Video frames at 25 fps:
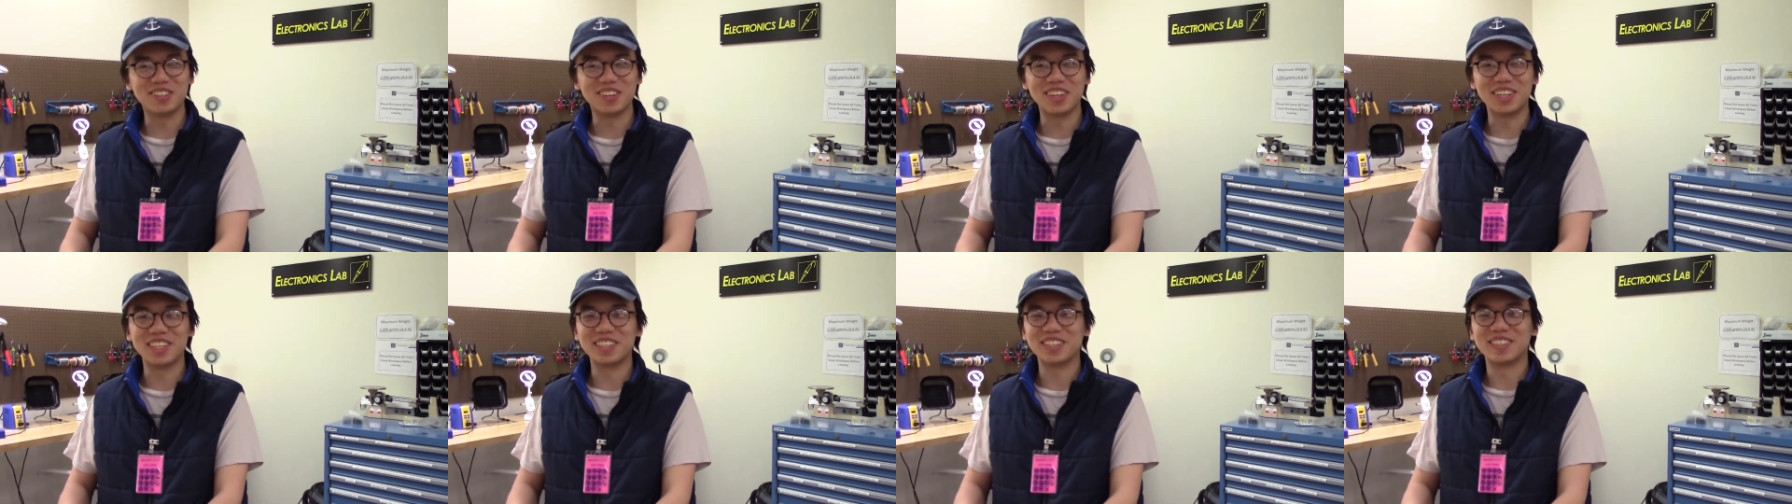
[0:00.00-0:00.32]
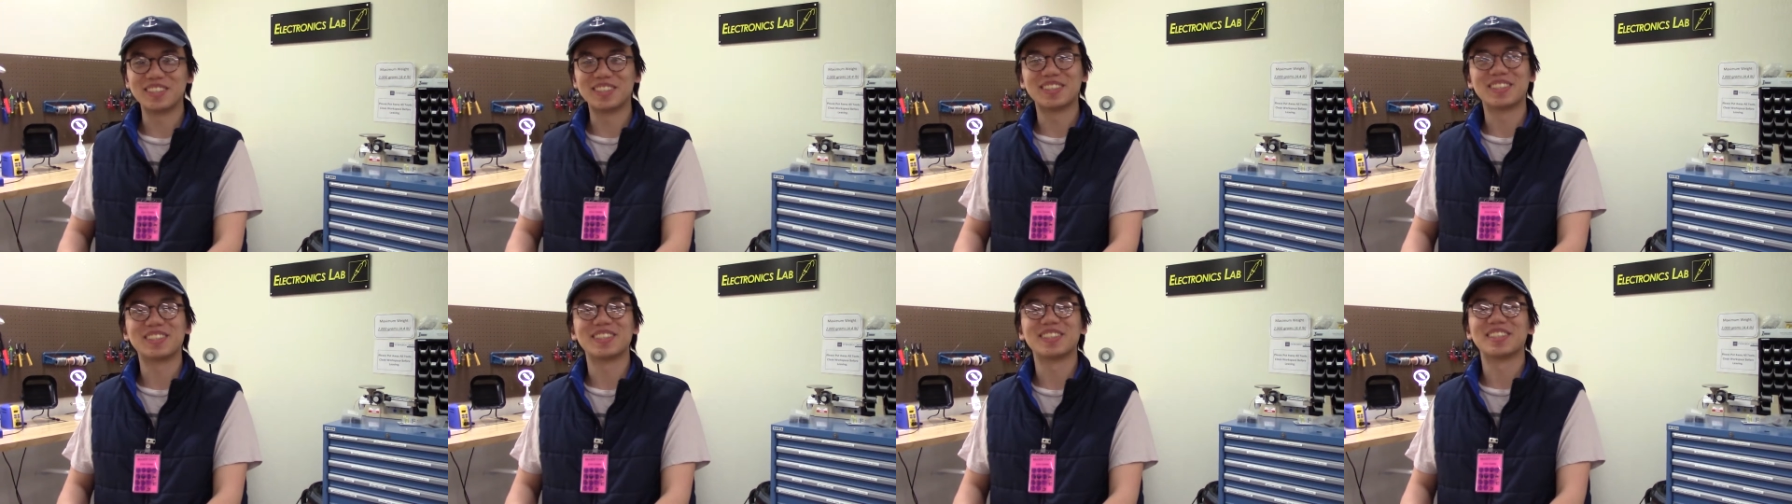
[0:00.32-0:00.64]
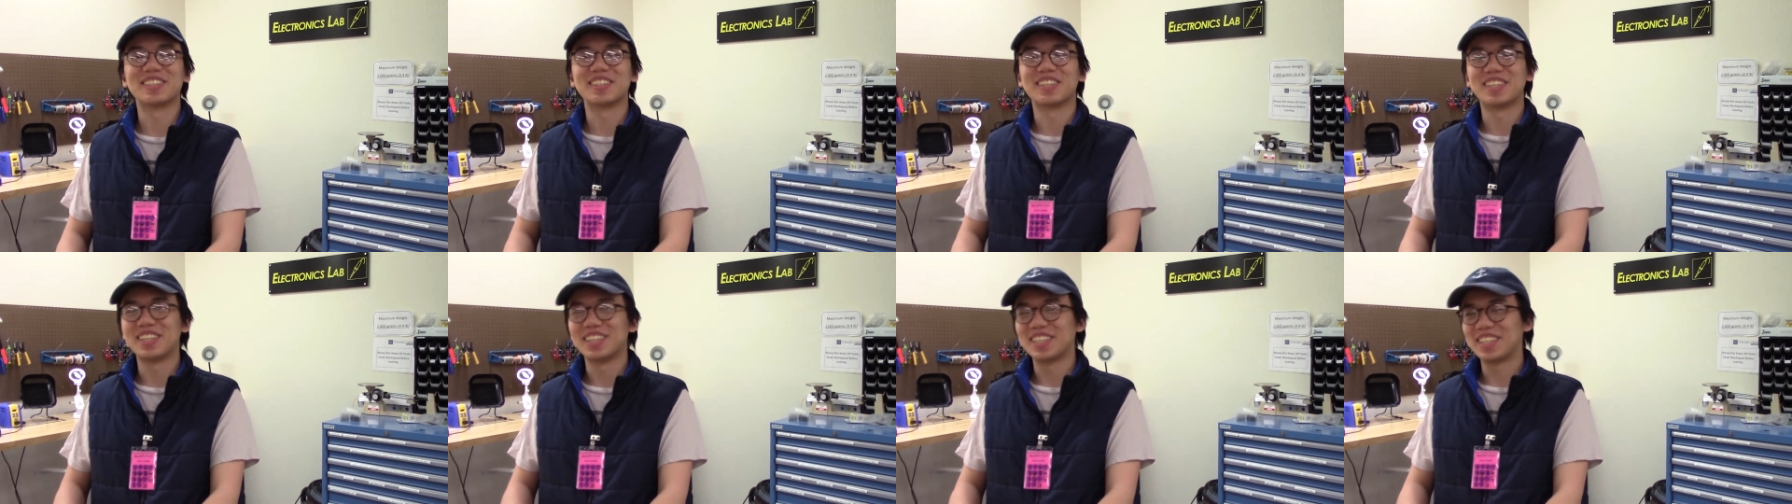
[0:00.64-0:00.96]
right.
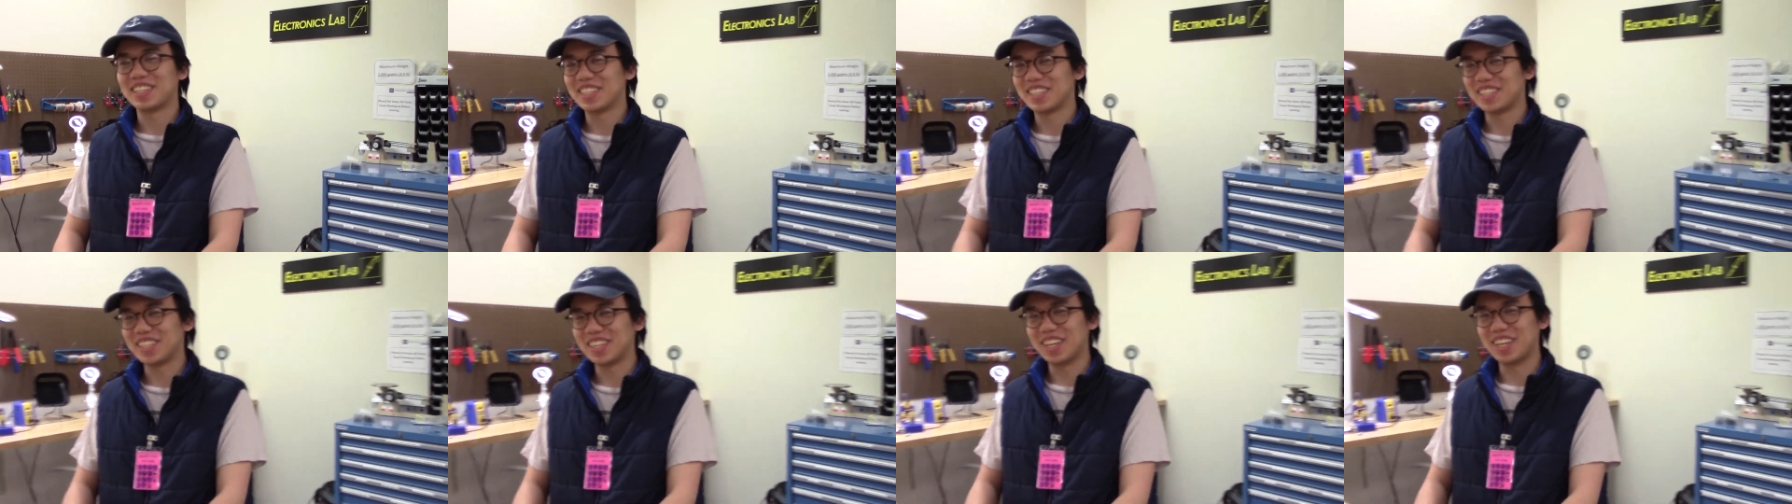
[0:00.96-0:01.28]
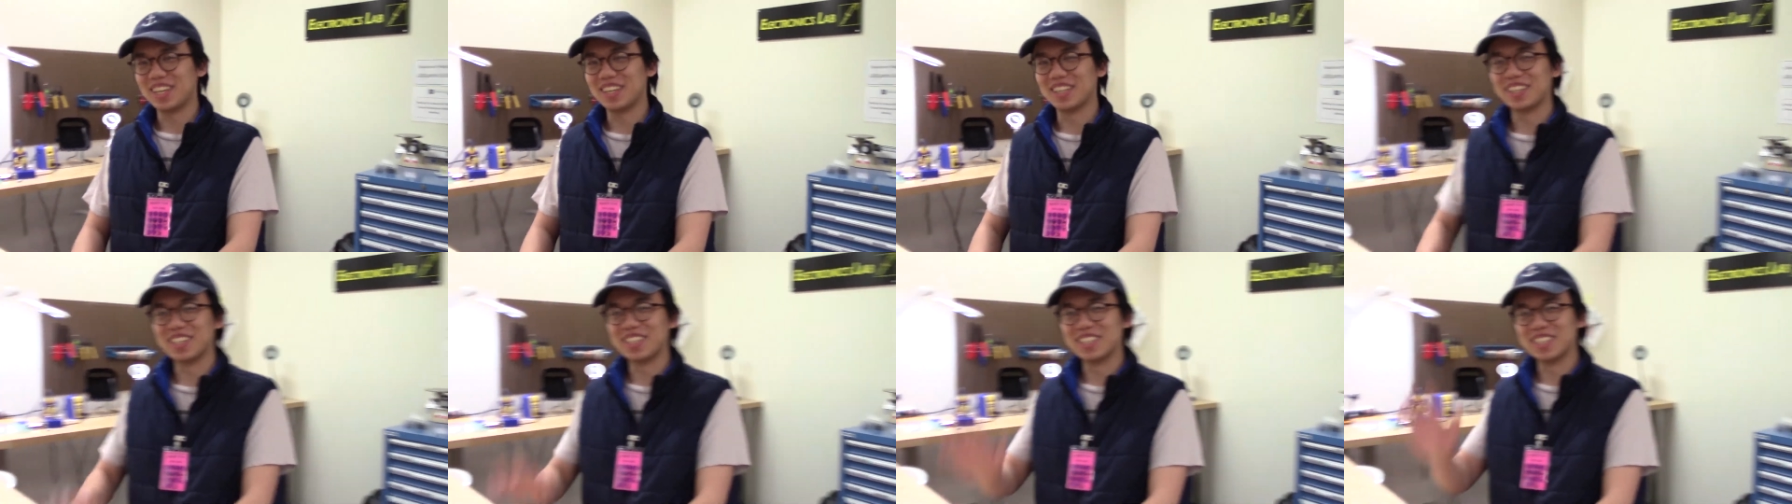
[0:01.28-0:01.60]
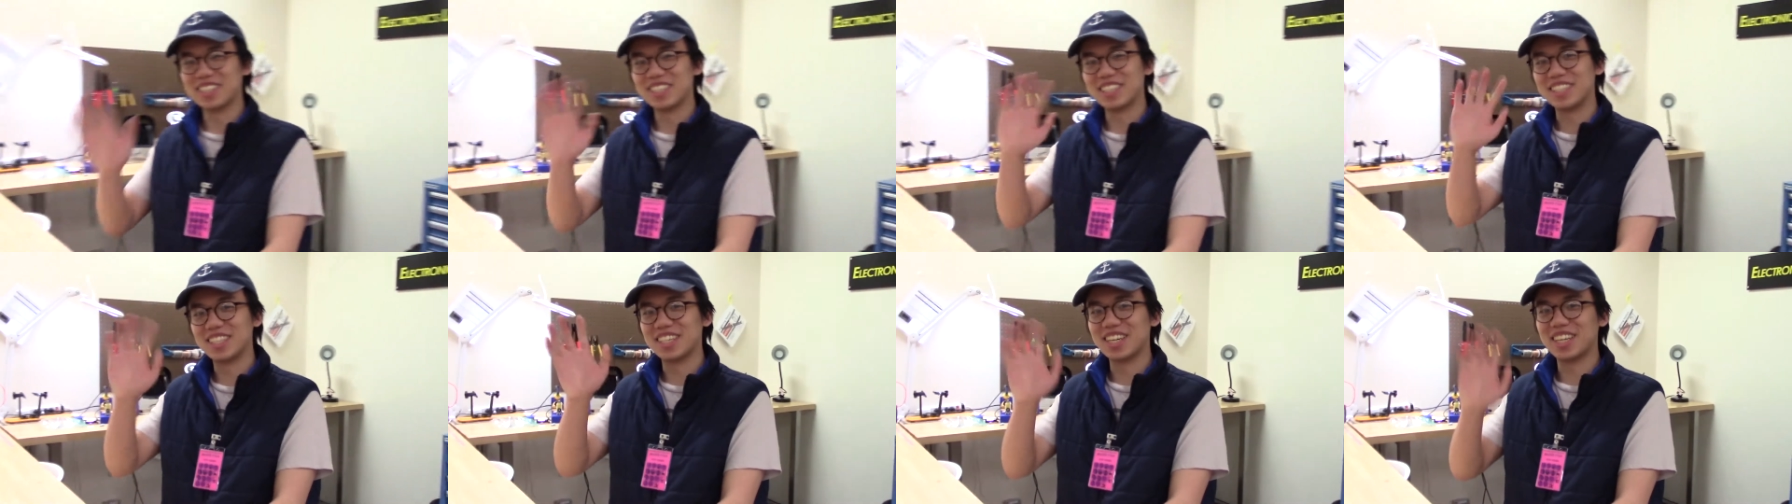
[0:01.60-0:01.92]
All right,
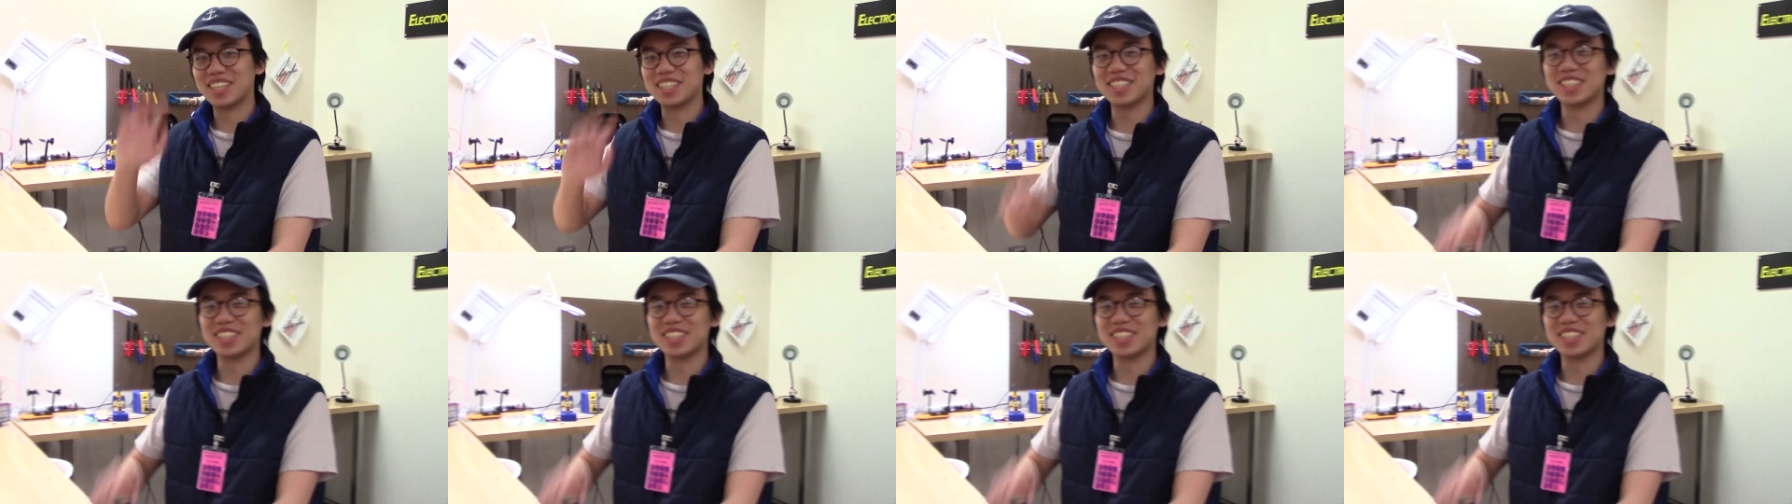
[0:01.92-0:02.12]
see you guys